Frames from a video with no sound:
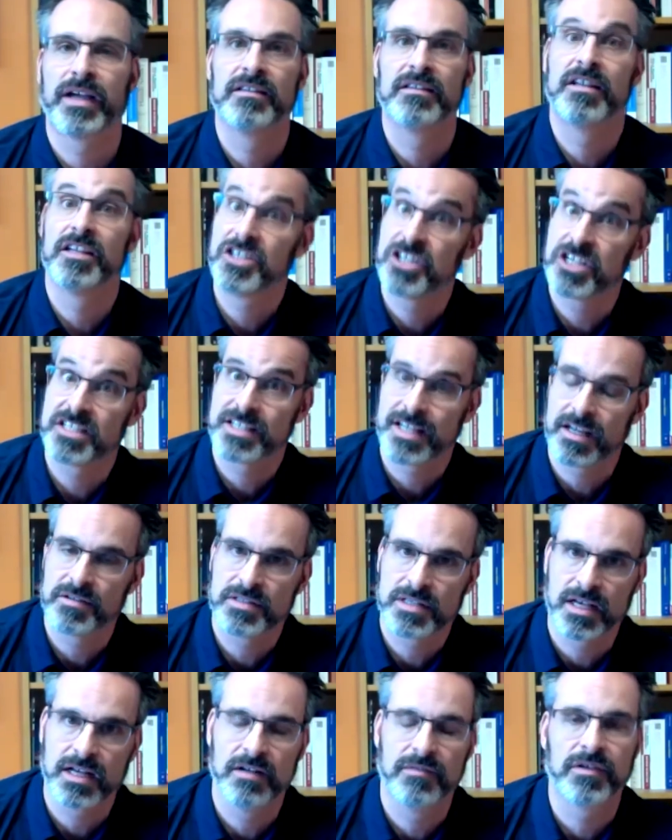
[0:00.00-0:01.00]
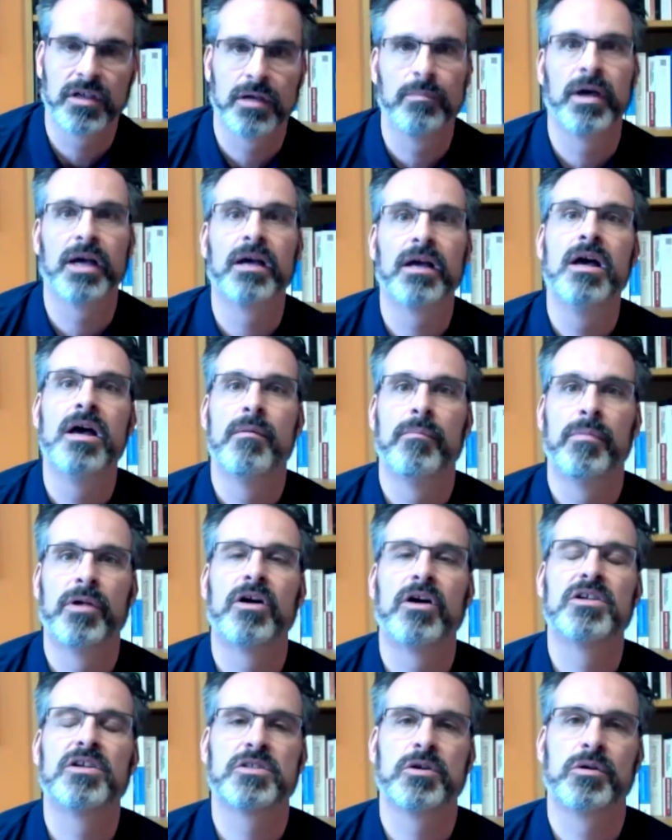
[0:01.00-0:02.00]
not just outside of Quebec, but
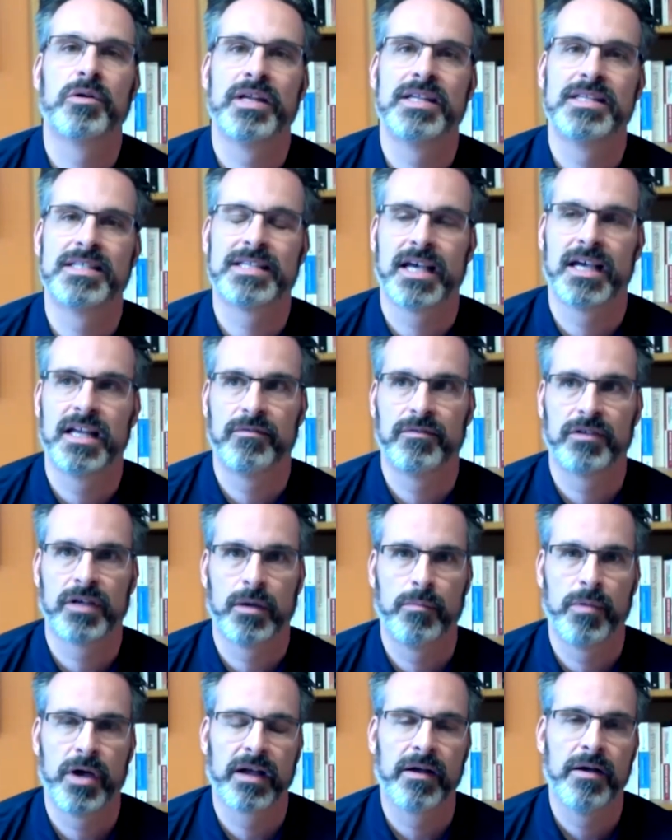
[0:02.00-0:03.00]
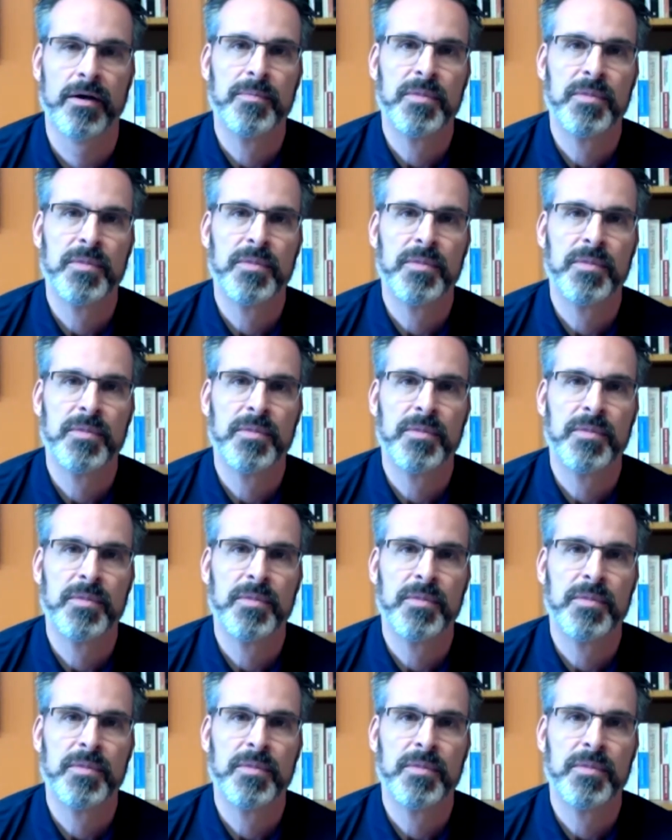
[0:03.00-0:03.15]
also inside of Quebec.